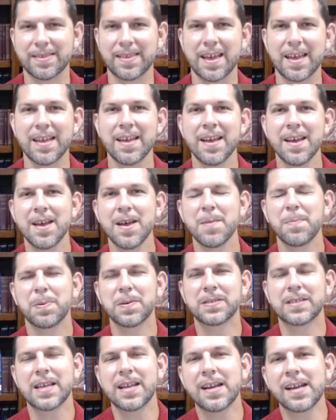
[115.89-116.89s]
They
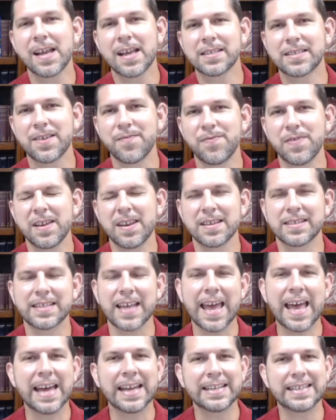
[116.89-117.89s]
present it as if it is
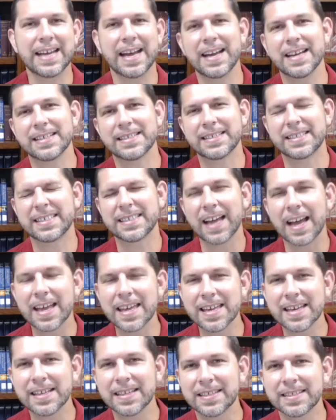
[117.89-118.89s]

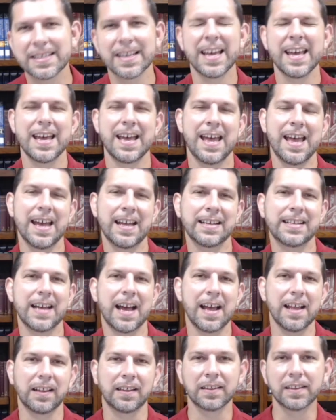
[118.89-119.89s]
anti-science,
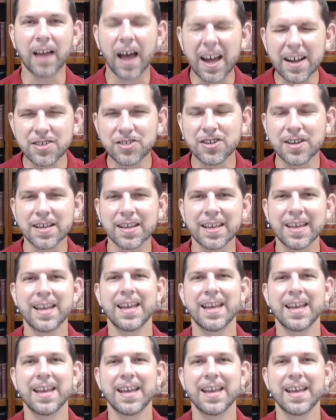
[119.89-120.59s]
anti-logic,